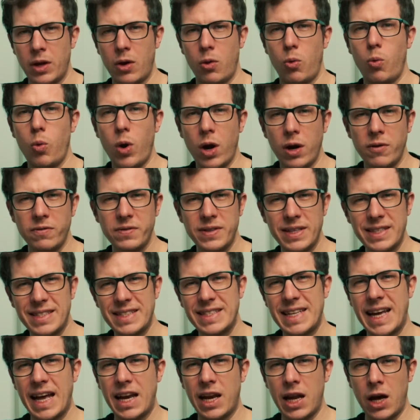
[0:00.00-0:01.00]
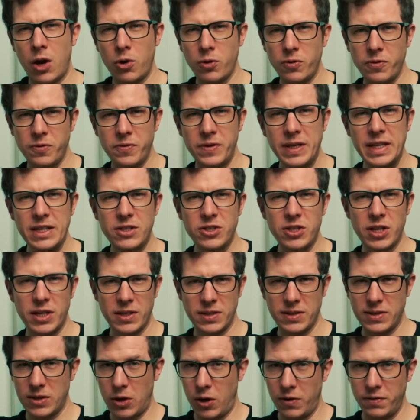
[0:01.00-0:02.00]
One of the standout
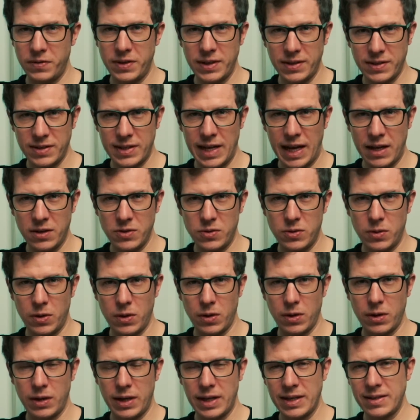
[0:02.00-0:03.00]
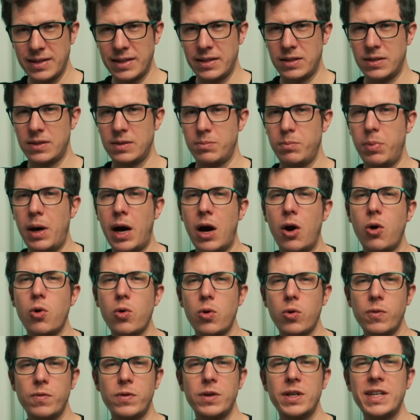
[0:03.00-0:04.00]
features of this sensor is its
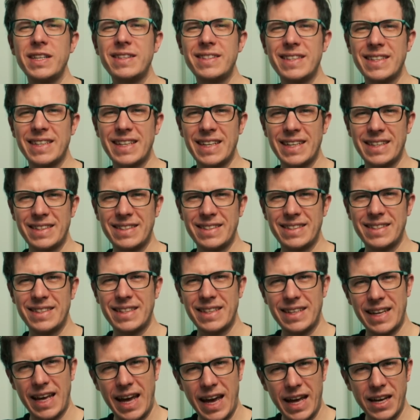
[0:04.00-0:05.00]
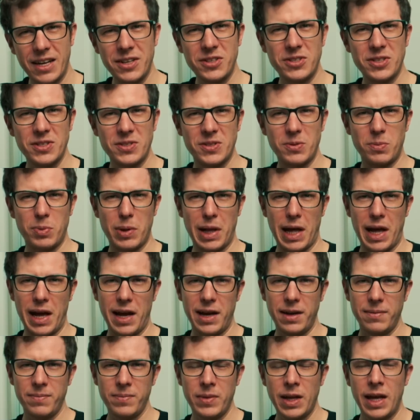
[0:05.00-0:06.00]
power over Ethernet energy
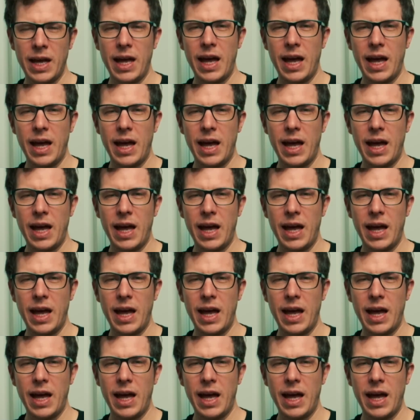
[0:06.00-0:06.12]
supply